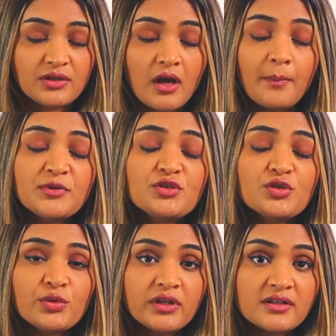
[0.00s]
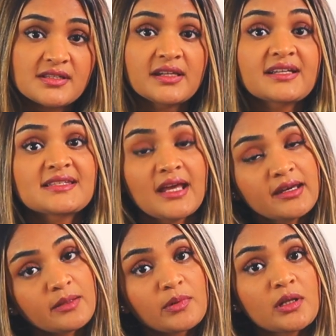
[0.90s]
up to 2 years and
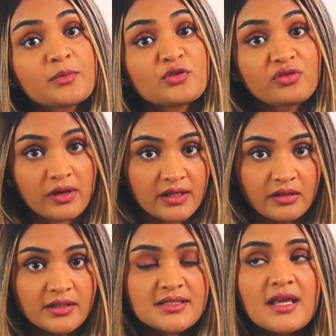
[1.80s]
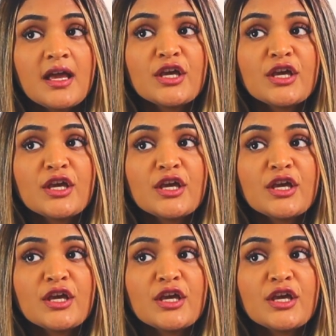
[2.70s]
extendable up to 3 years.